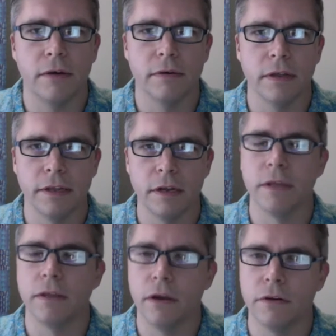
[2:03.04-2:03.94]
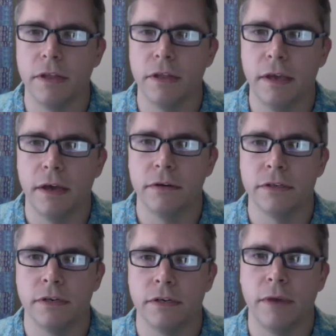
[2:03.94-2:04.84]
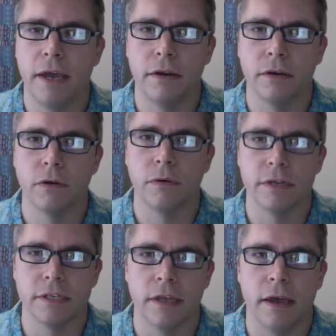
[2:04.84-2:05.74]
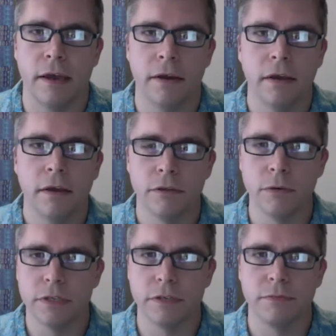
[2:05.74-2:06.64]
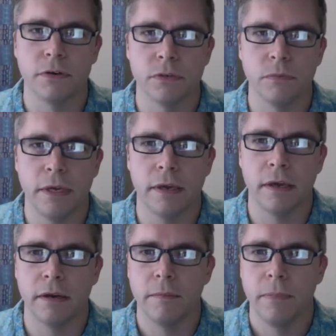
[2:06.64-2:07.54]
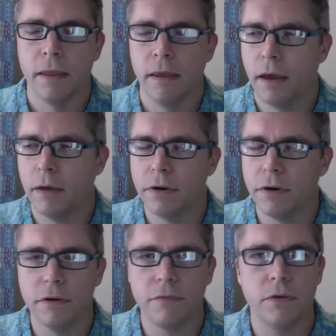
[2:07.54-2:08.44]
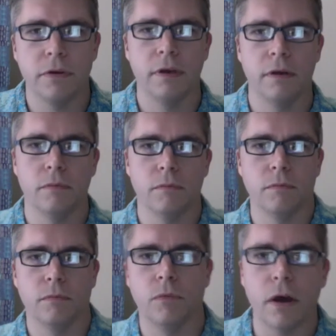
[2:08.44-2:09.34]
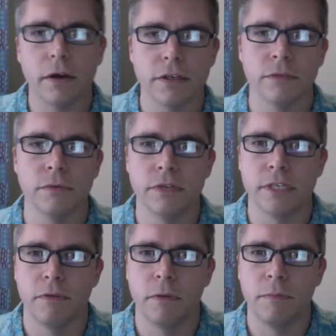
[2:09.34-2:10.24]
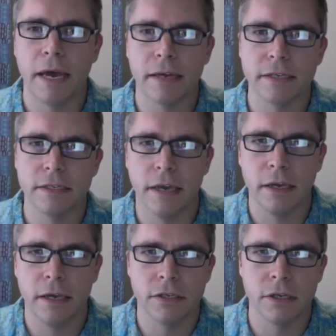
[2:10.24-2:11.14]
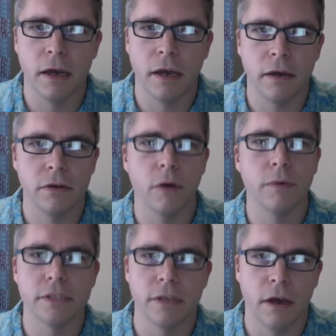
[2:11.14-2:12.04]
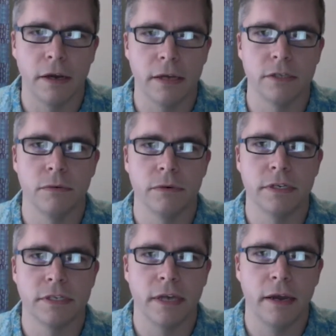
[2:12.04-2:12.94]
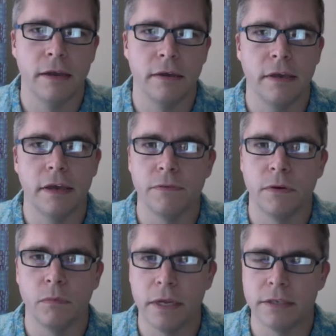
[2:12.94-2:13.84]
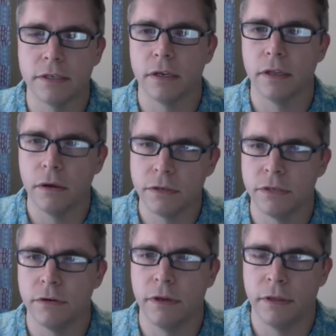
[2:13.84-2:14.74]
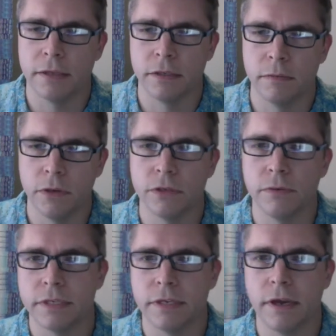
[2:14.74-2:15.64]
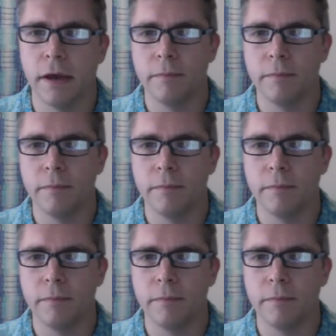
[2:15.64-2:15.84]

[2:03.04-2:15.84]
a little bit longer than the others and ran a chorus line through its first weekend. I wonder if you can walk us through some of the backstage goings on as you were deciding if and when to close during that tumultuous time.